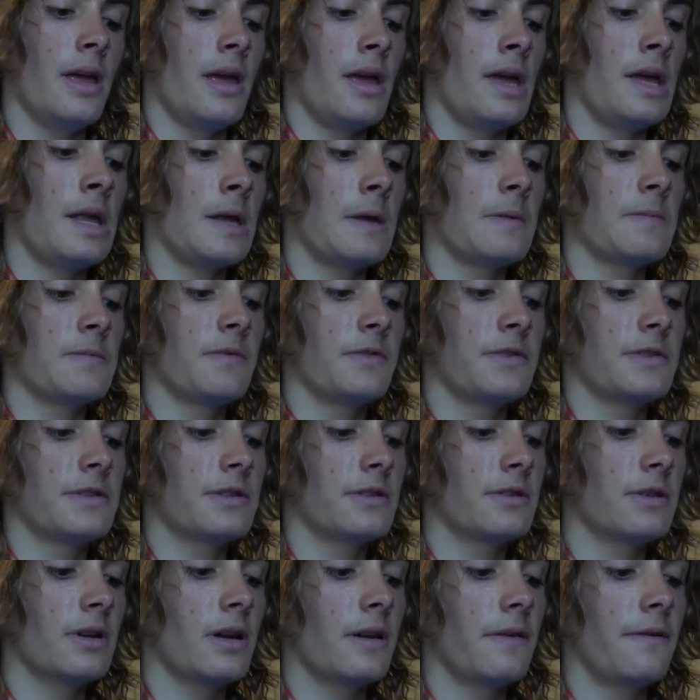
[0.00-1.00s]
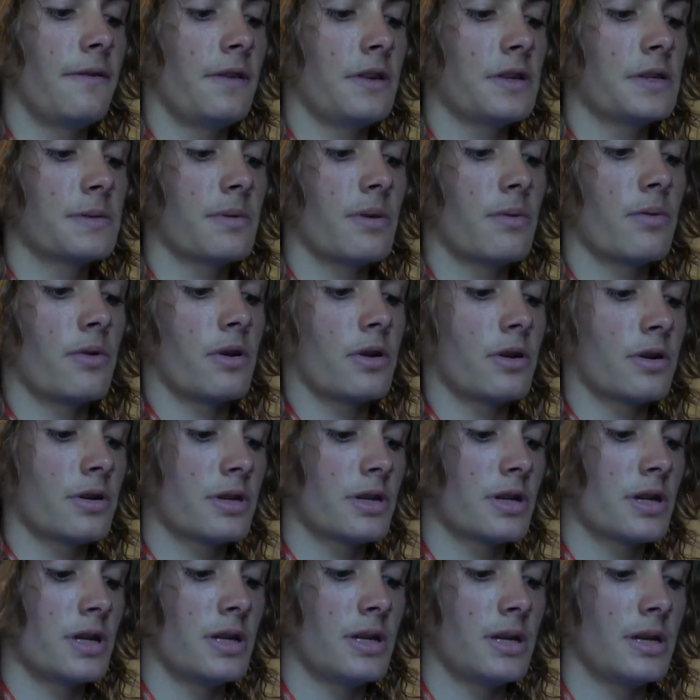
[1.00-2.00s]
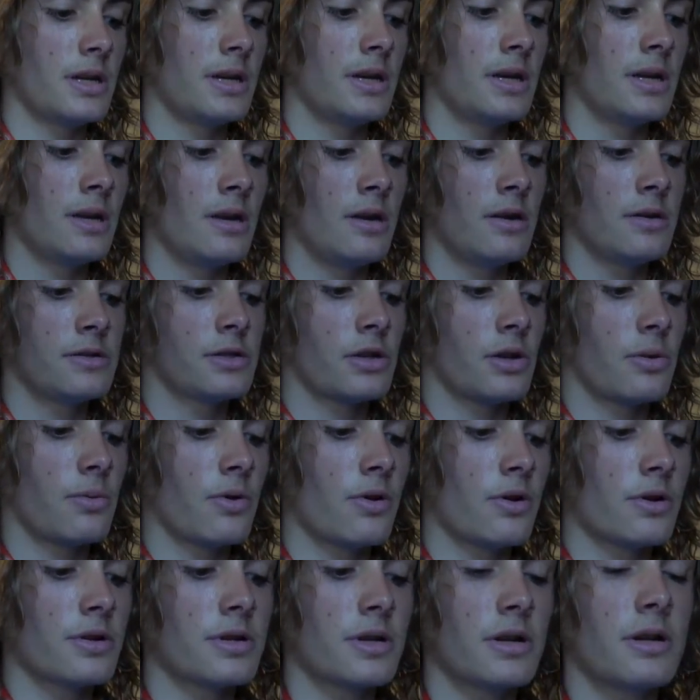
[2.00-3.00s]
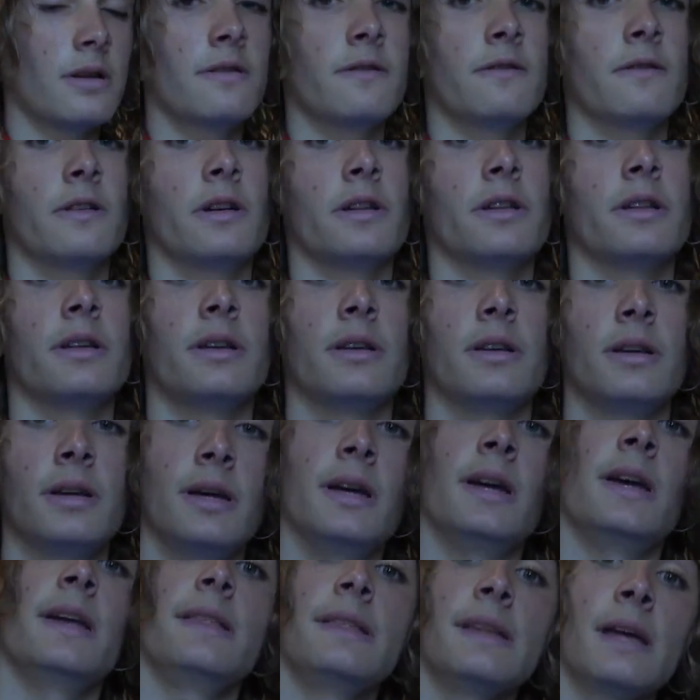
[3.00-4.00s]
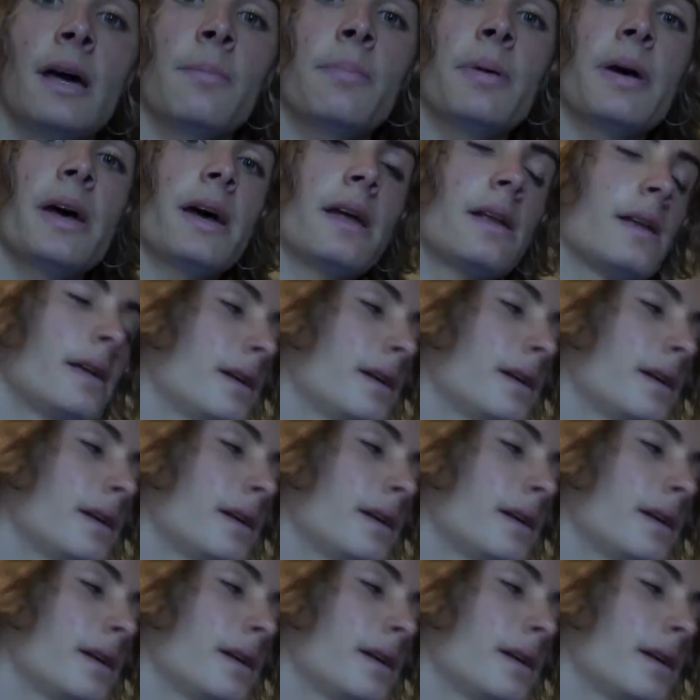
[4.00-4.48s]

And I'm still gotta finish my wash. So wash and a run. Not bad.